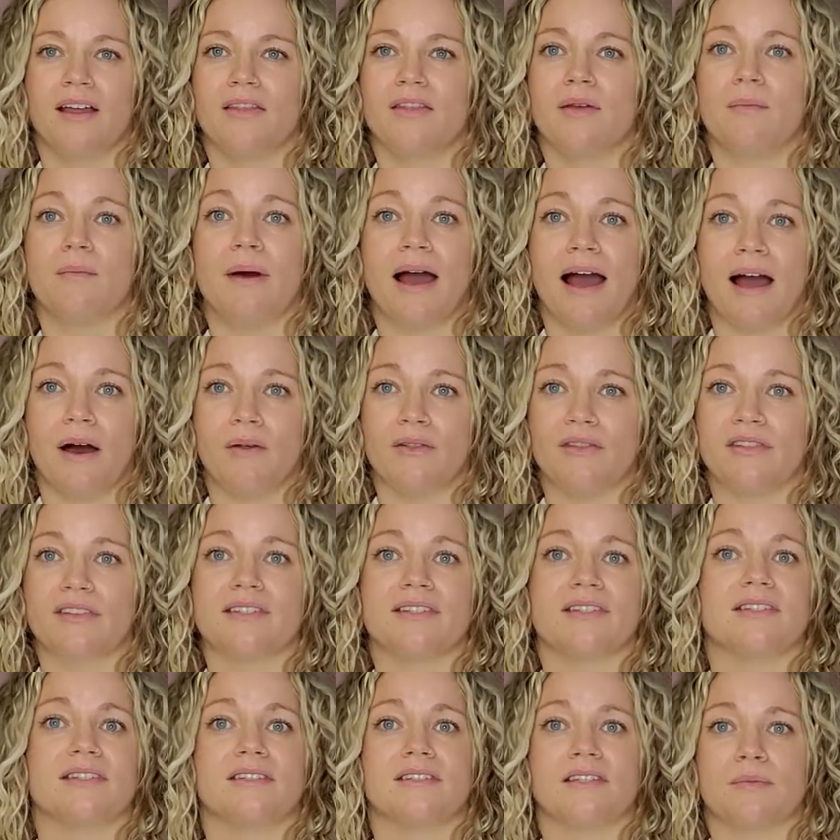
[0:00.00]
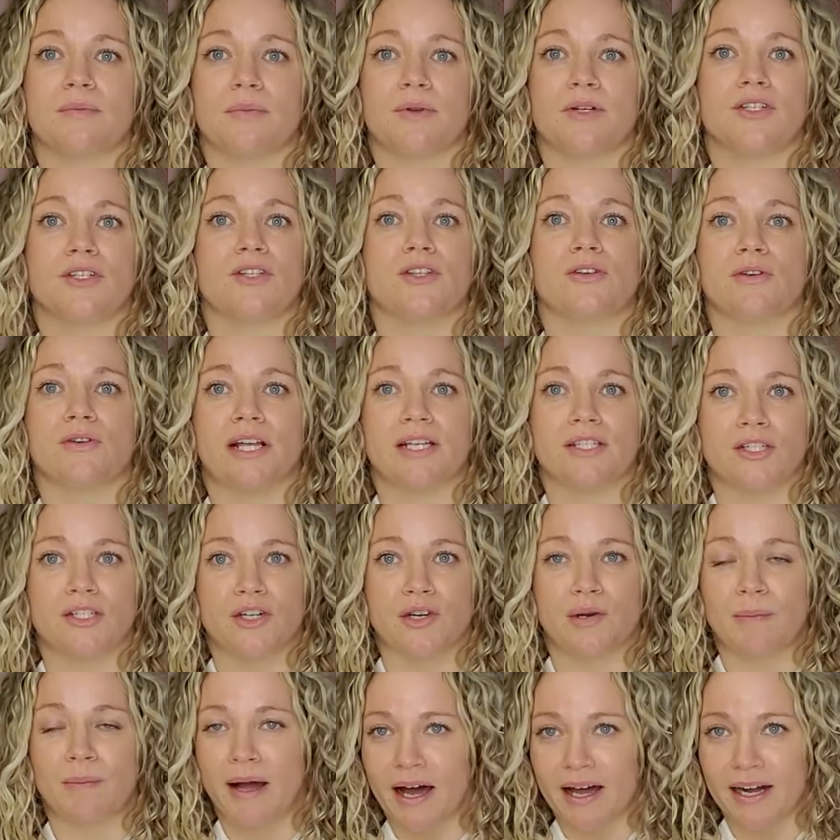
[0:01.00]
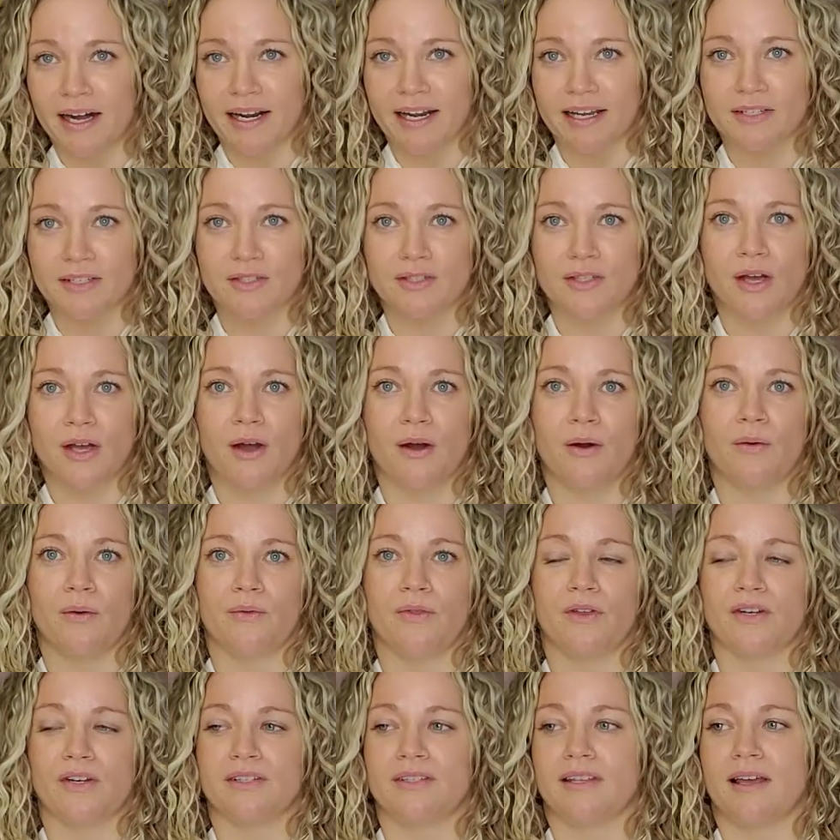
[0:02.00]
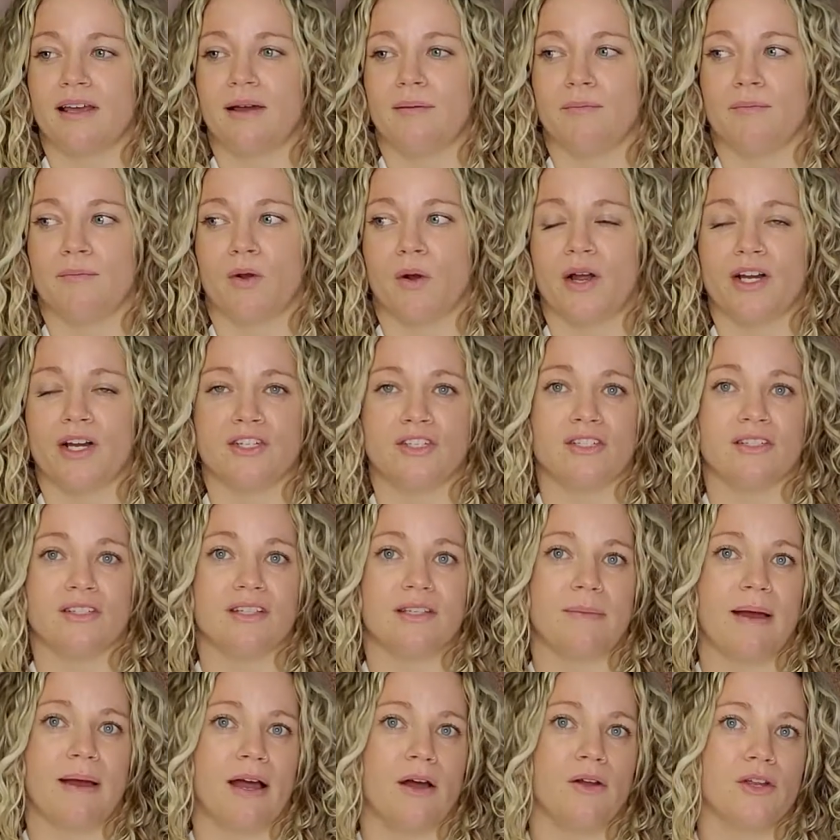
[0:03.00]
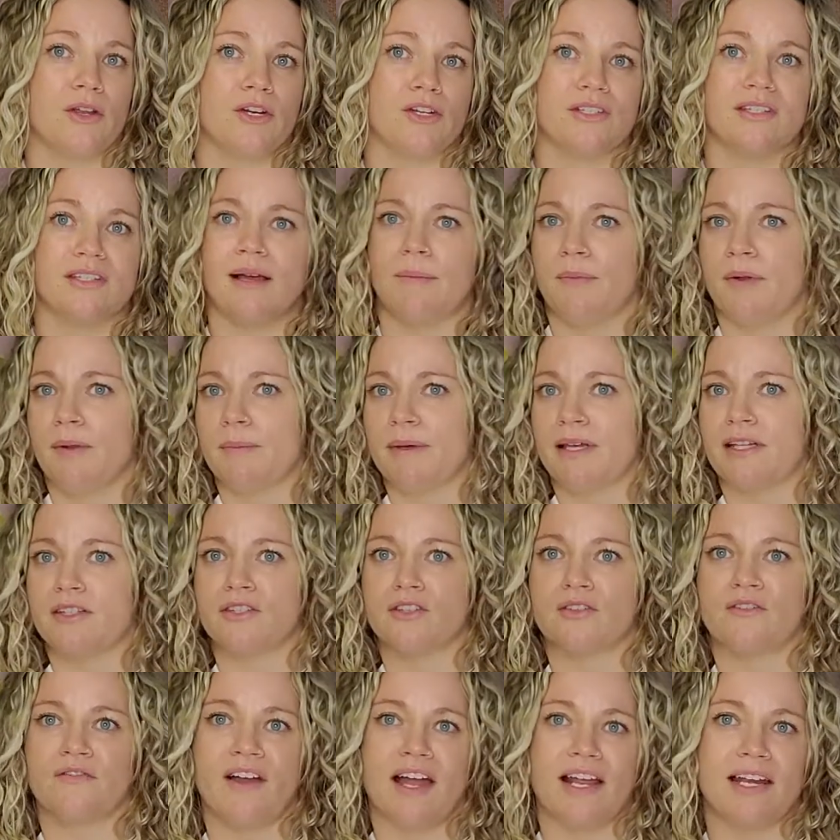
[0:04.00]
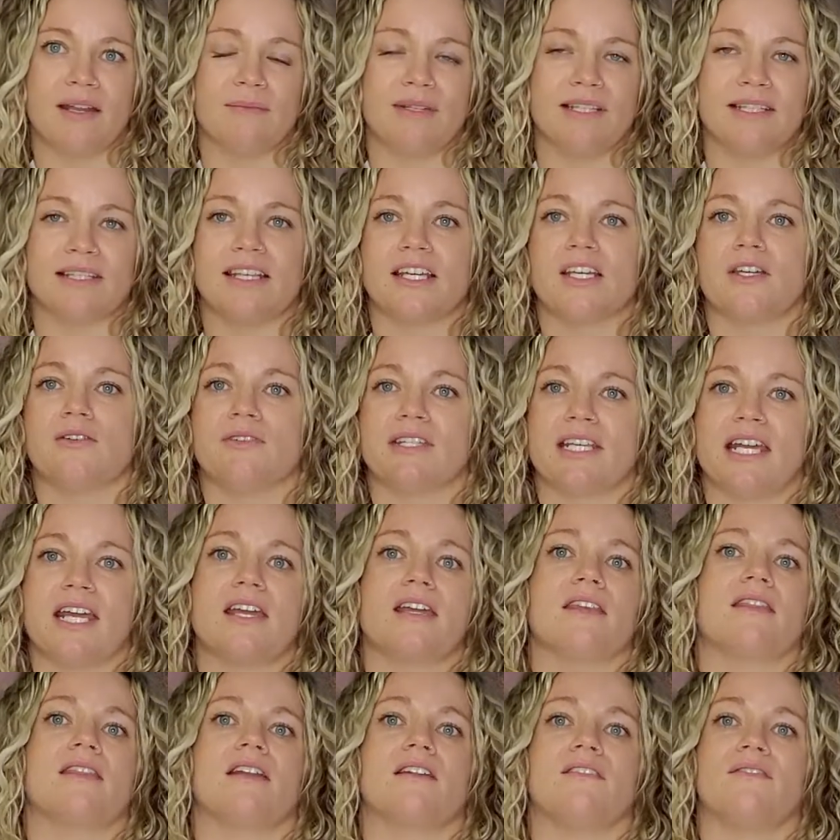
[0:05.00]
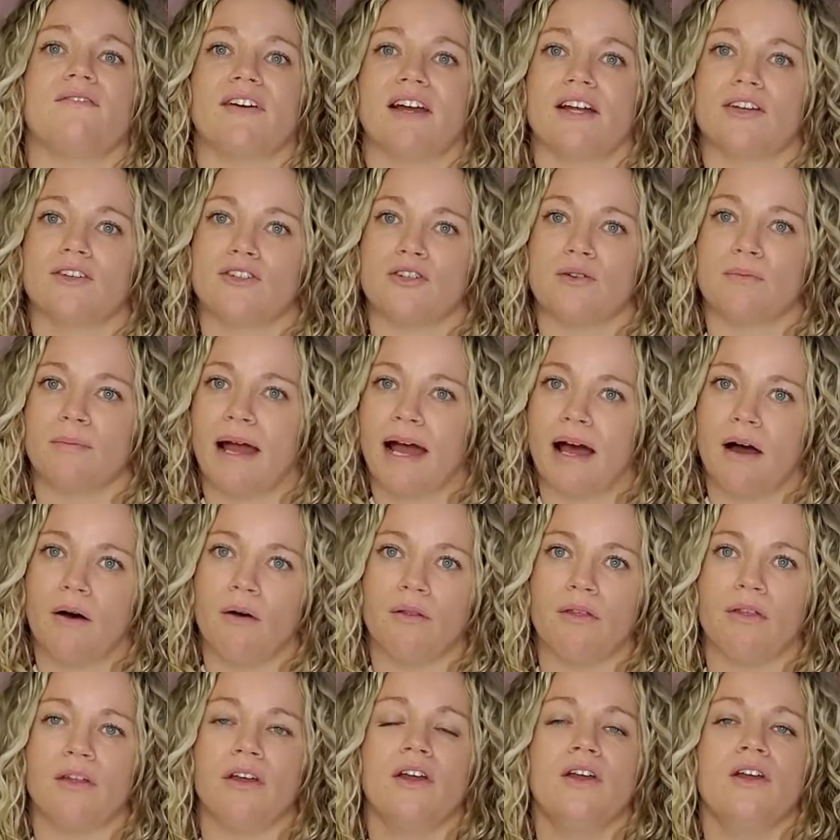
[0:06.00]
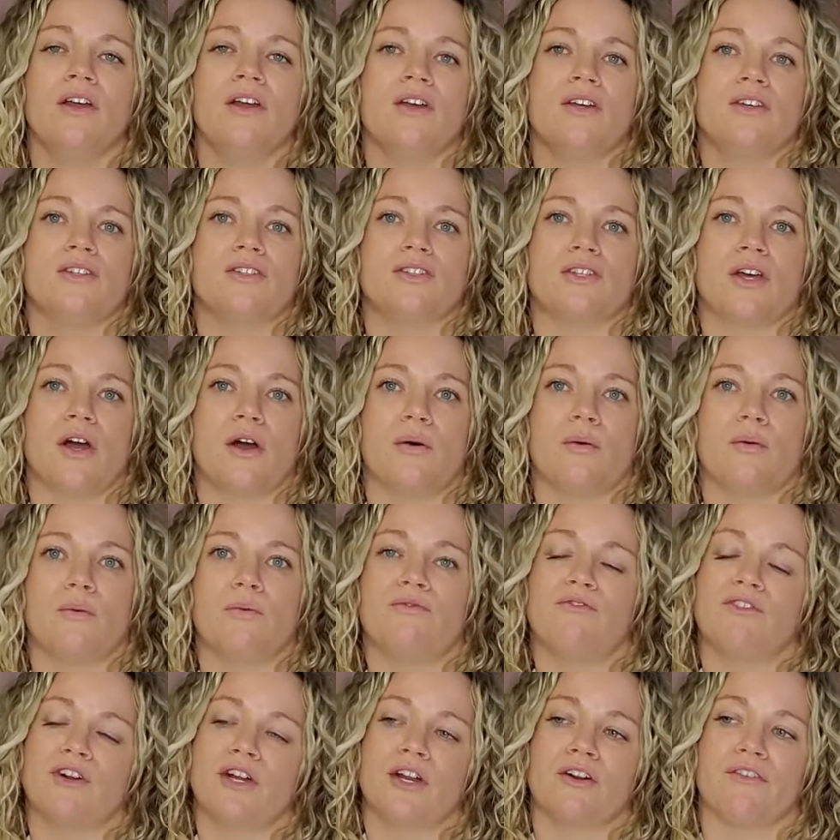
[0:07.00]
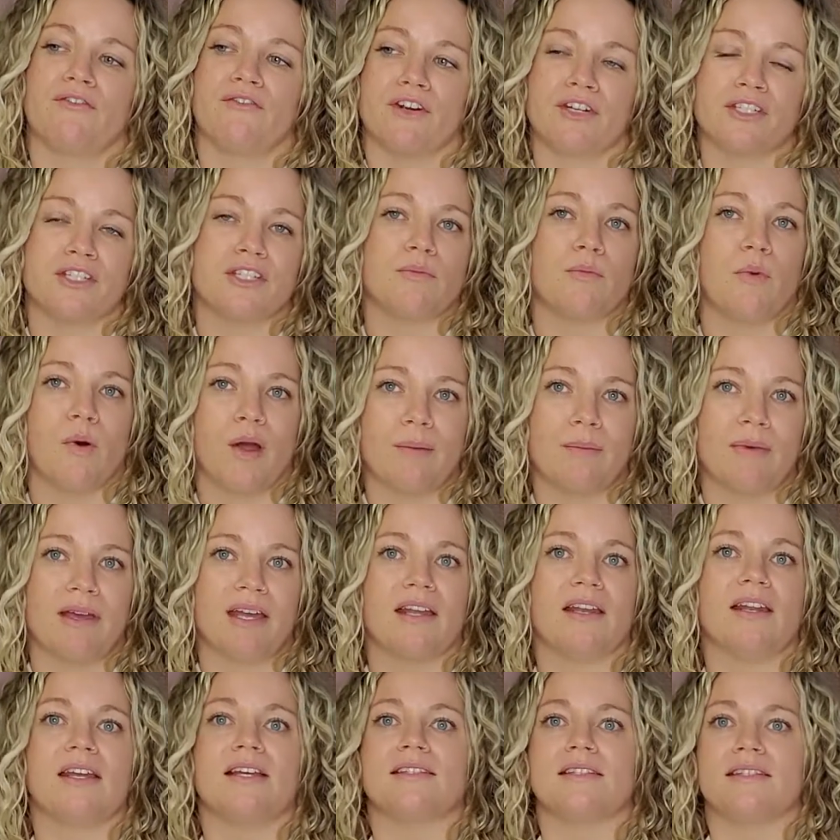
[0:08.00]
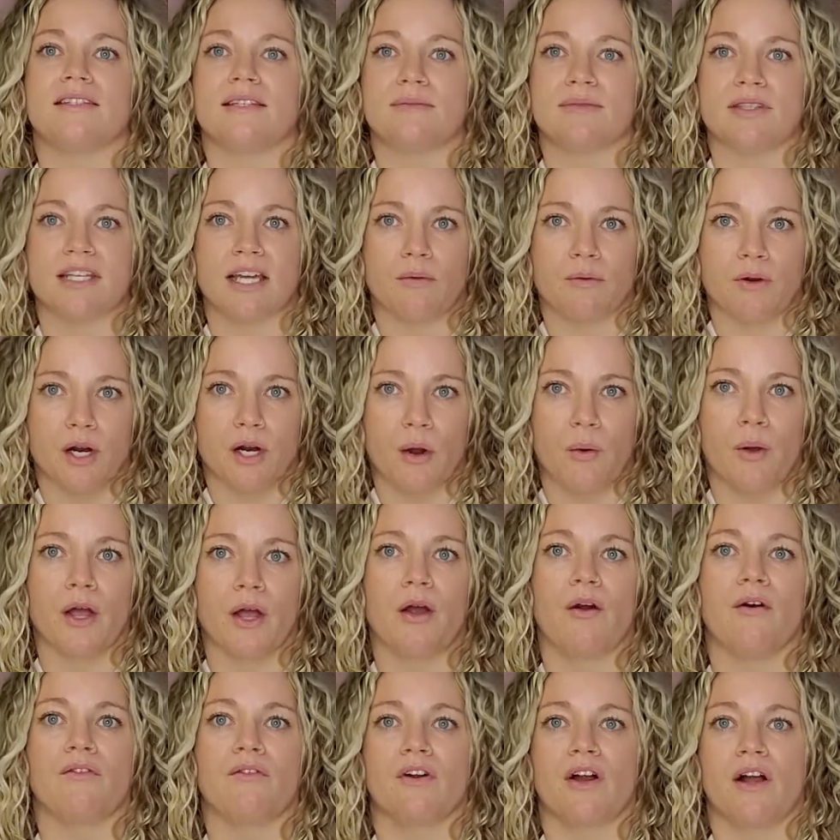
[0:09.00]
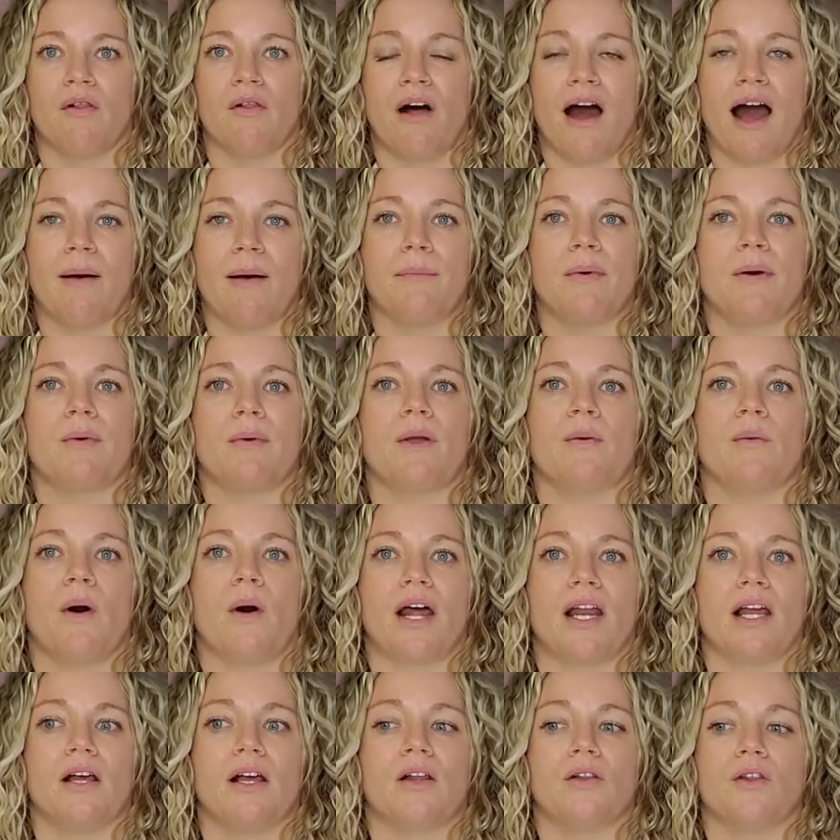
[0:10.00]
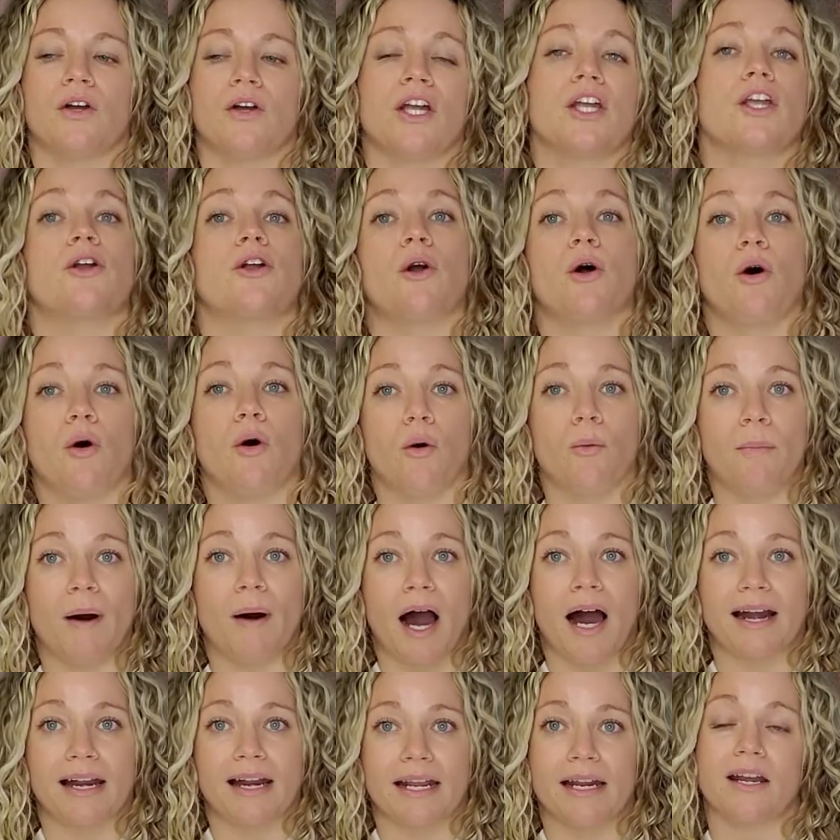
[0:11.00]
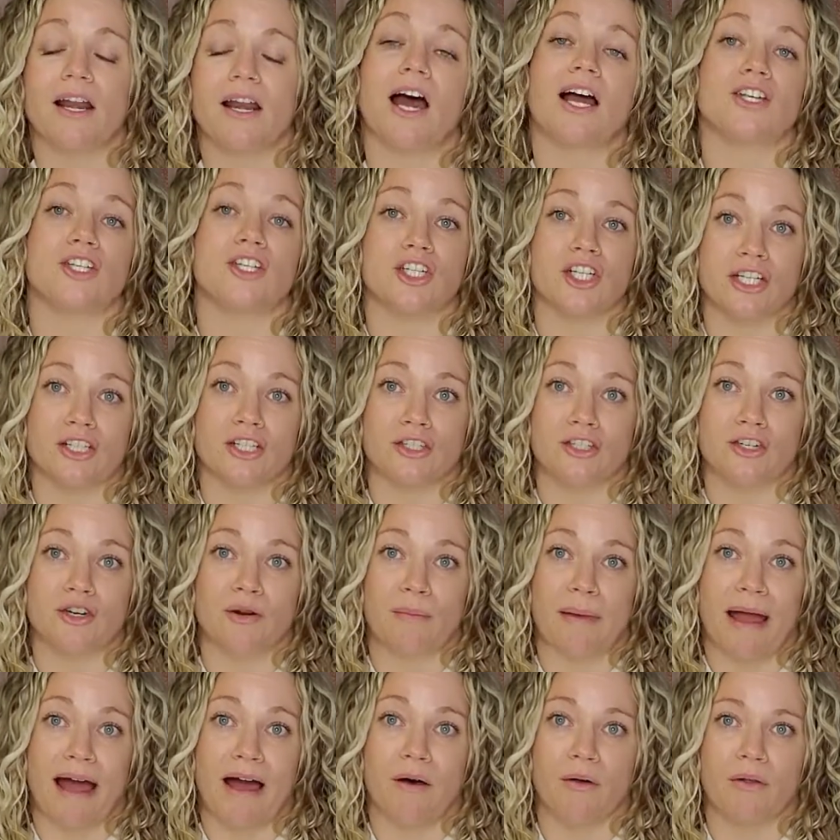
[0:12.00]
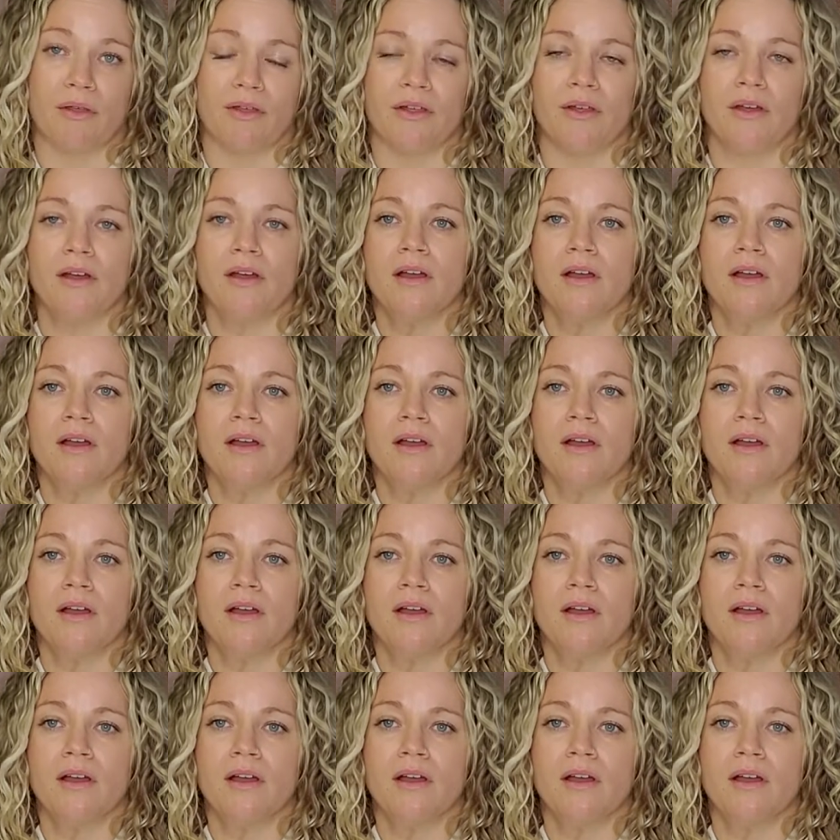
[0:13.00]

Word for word: The mouth is the zipper to the rest of your body. So there's some questions about your supplements or vitamins that you take that affects your mouth. So for your first appointment, it seems like we're going over a lot, but we wanna look at your whole body, not just your mouth.